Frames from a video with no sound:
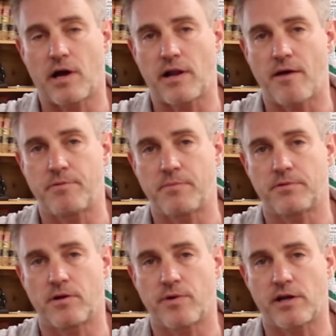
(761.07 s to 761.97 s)
I'd have
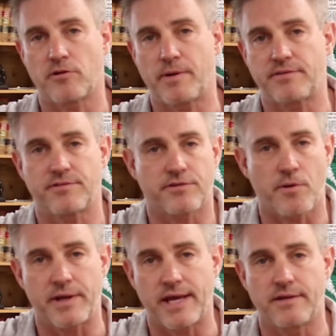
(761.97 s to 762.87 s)
people on a regular basis
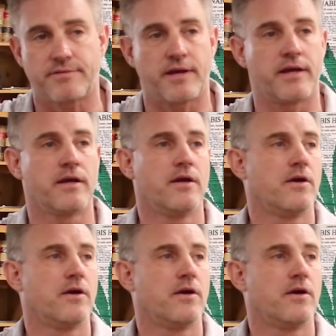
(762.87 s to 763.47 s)
coming in and saying,